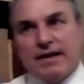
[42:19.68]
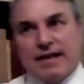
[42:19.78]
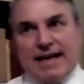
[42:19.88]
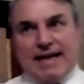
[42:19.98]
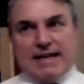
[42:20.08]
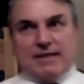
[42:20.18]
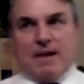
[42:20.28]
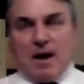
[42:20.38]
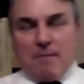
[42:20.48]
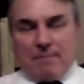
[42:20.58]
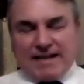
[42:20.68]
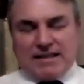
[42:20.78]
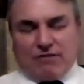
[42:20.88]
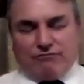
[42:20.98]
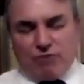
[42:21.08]
That he has
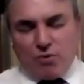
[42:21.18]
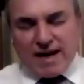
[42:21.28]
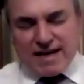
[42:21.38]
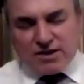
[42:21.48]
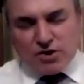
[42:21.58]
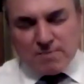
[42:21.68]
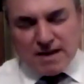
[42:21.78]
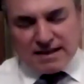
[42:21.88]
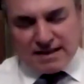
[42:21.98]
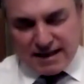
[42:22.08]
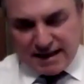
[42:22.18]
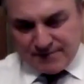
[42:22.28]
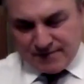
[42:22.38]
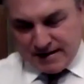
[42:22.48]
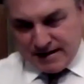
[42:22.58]
basically, through his
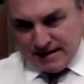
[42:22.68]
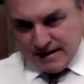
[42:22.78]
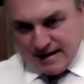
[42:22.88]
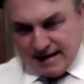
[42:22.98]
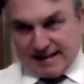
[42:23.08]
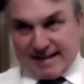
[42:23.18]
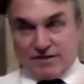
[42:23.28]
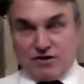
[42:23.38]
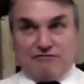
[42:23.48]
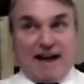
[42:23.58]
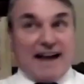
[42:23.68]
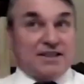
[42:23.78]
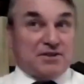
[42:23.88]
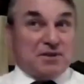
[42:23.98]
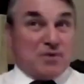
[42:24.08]
humility and the sense of
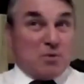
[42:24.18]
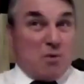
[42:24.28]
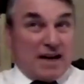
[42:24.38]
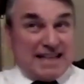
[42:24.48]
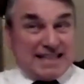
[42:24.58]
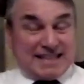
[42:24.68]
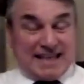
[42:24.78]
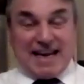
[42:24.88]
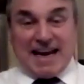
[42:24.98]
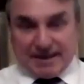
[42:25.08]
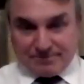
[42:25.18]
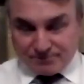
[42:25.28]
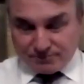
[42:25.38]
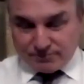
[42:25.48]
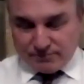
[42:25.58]
gratitude for what he's seeing,
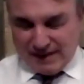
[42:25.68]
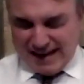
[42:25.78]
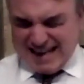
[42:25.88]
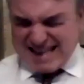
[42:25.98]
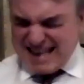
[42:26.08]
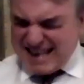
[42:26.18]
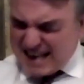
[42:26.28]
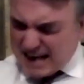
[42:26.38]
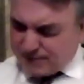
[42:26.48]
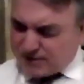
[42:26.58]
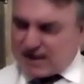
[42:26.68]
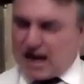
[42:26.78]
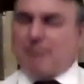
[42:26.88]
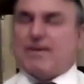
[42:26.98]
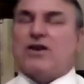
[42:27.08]
he's lifted
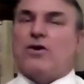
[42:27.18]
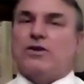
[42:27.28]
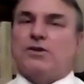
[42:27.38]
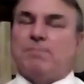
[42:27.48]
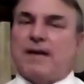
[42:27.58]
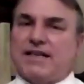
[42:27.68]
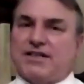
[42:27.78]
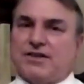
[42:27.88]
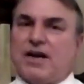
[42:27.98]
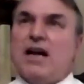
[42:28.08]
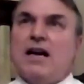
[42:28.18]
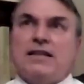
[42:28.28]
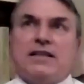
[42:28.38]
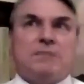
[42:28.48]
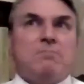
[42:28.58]
up in contemplation,
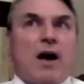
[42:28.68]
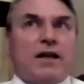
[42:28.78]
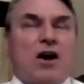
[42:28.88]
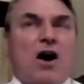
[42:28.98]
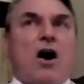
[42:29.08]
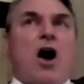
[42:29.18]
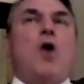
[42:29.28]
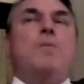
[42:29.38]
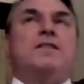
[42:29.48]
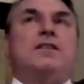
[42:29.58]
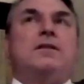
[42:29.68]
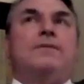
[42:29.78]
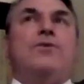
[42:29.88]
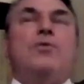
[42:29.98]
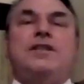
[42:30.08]
that his mind and heart open to the
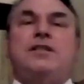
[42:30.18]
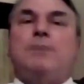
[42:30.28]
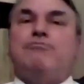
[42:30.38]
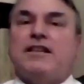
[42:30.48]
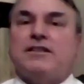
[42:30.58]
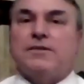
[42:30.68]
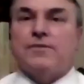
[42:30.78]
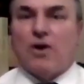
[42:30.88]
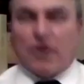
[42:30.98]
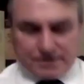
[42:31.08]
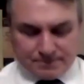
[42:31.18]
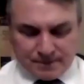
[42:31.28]
fullness of the presence of God.